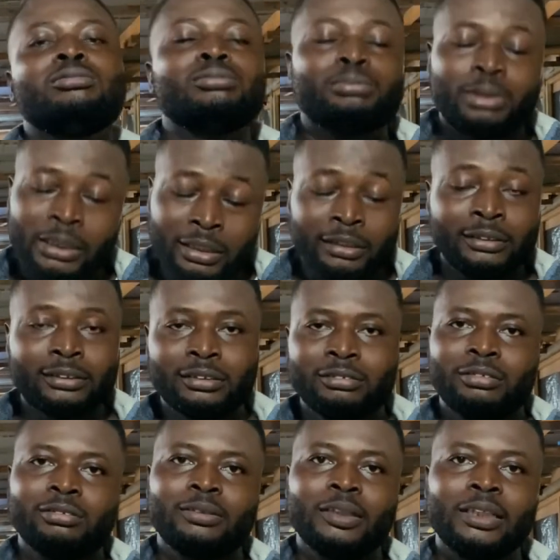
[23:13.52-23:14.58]
Please
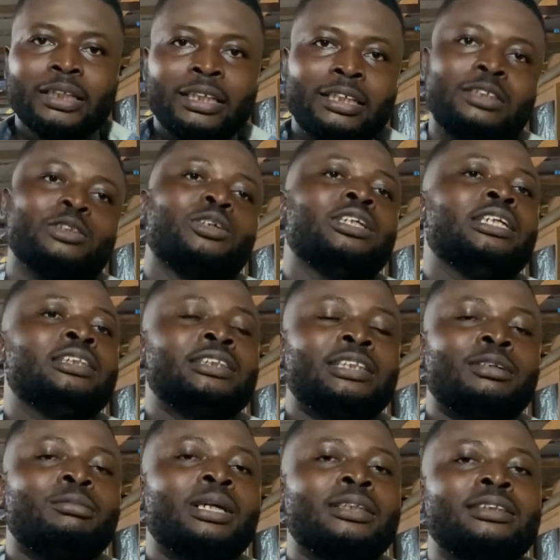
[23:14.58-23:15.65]
hit on the
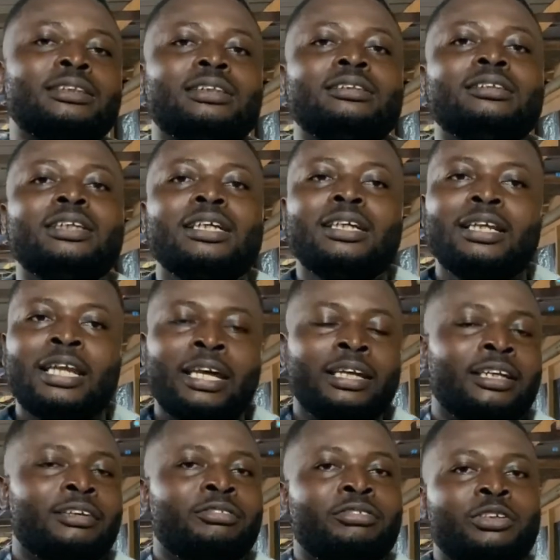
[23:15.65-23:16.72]
share button,
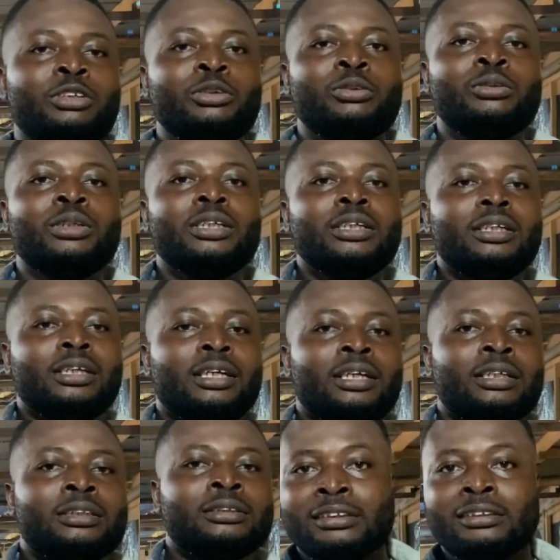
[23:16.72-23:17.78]
like the video,
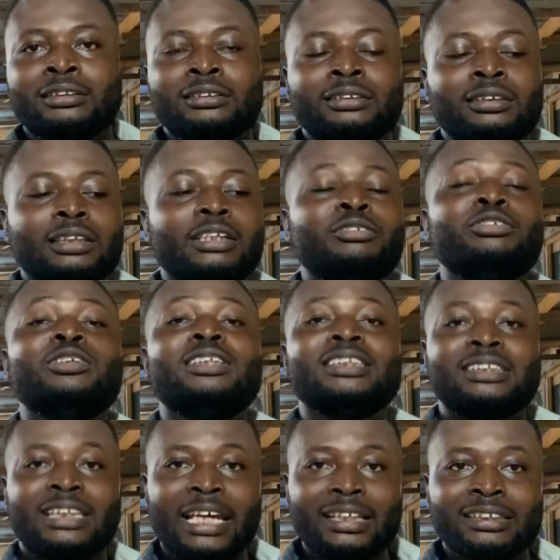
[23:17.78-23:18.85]
and if you
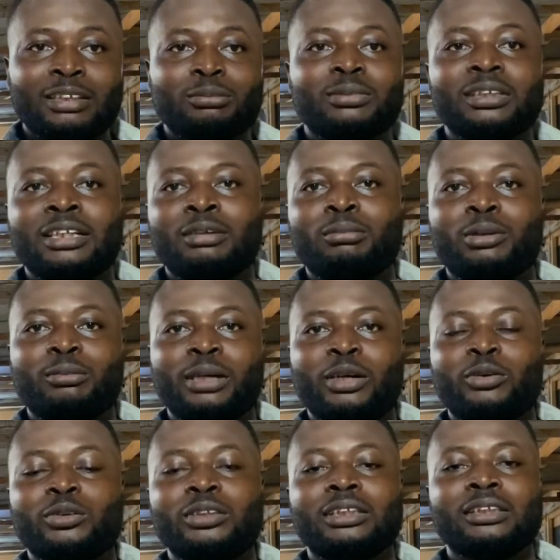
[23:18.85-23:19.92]
dislike something about my
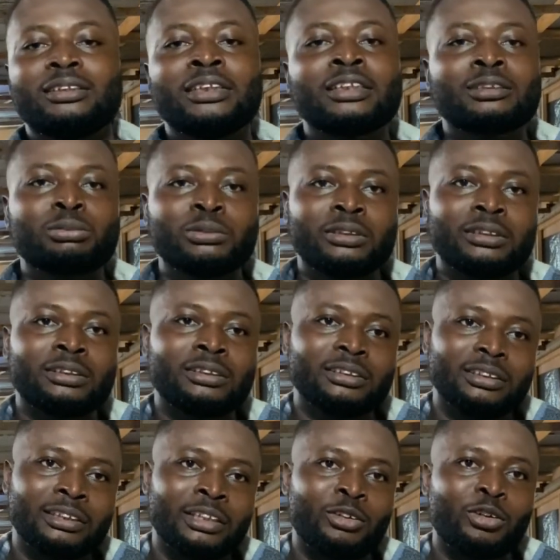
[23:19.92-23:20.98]
content, just put it
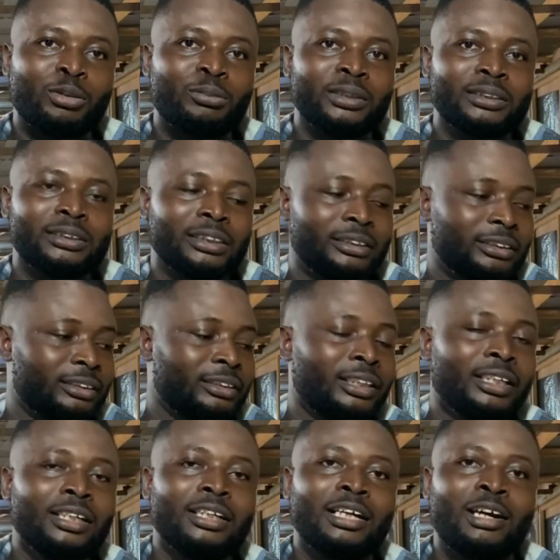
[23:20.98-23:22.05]
in the comment section.
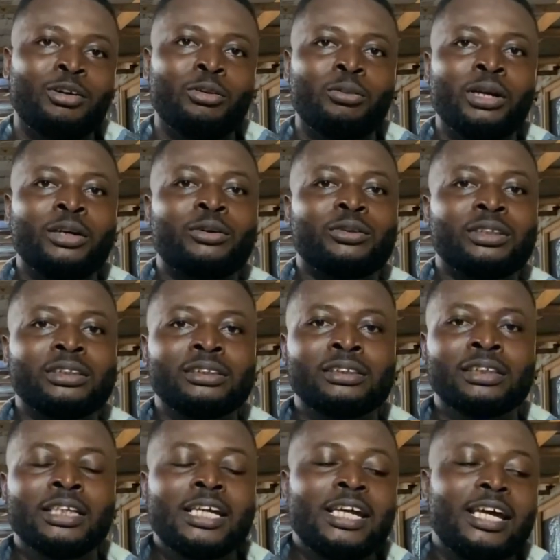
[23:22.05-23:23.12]
I will work on it.
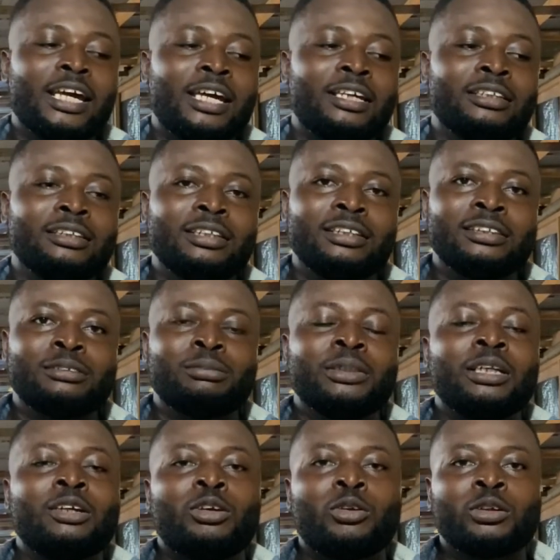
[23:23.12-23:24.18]
And it's
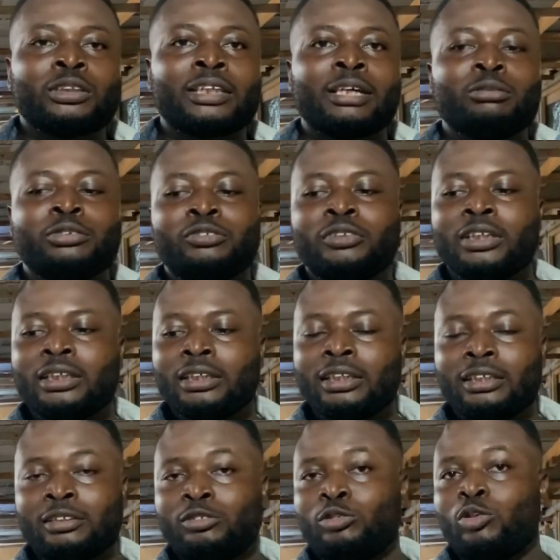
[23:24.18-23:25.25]
been a long time. We've taken
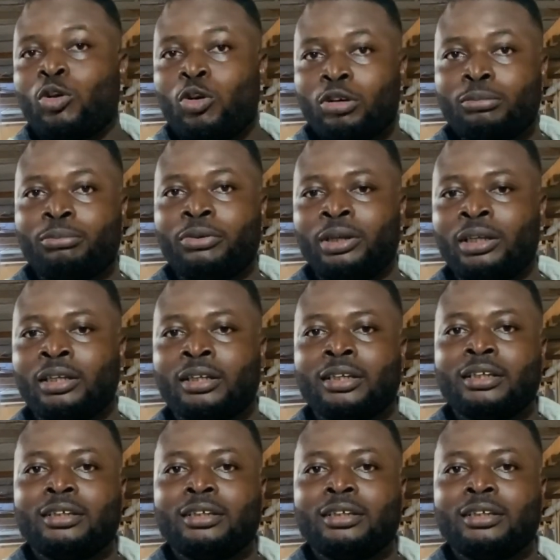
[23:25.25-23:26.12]
a long break.